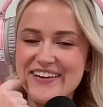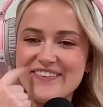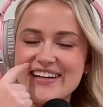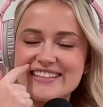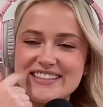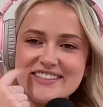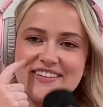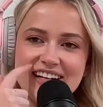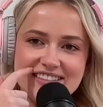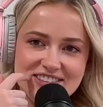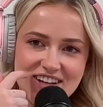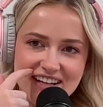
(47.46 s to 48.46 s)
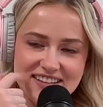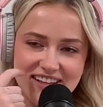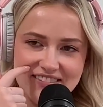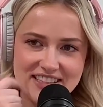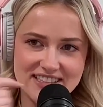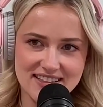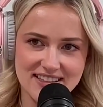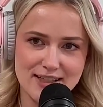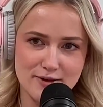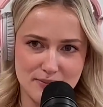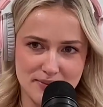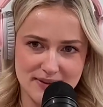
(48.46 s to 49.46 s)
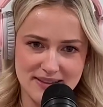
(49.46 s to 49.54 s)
Wait, did you guys try Let Me Sleep?